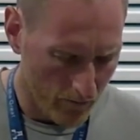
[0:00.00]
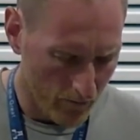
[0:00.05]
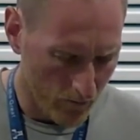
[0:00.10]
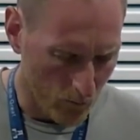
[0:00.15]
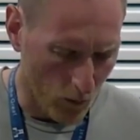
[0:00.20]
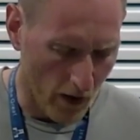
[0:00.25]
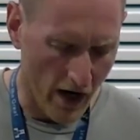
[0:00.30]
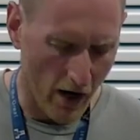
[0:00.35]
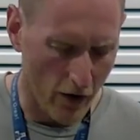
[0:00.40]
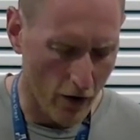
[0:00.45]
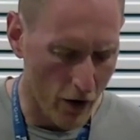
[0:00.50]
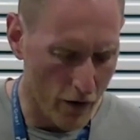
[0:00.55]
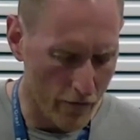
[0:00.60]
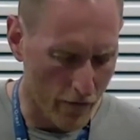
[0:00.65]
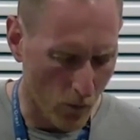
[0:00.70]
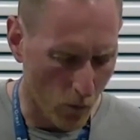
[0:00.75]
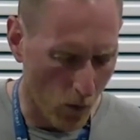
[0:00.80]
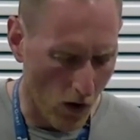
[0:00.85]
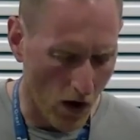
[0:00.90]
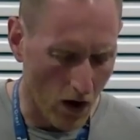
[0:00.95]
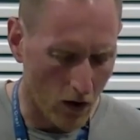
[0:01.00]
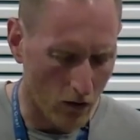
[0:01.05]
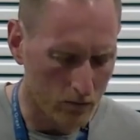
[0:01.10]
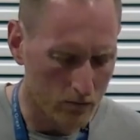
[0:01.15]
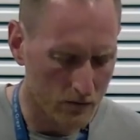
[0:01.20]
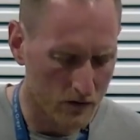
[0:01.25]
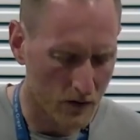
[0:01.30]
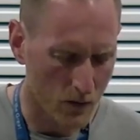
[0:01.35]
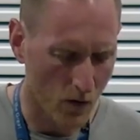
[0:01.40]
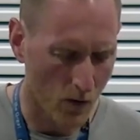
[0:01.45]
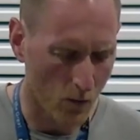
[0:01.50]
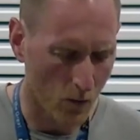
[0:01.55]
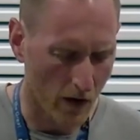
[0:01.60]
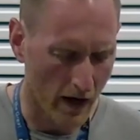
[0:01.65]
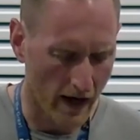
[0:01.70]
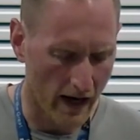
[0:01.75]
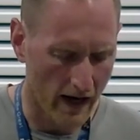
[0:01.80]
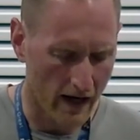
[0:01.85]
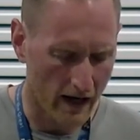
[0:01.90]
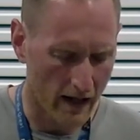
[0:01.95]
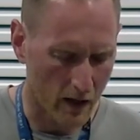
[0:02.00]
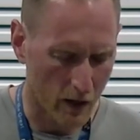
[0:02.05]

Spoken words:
we are overwhelmed when we're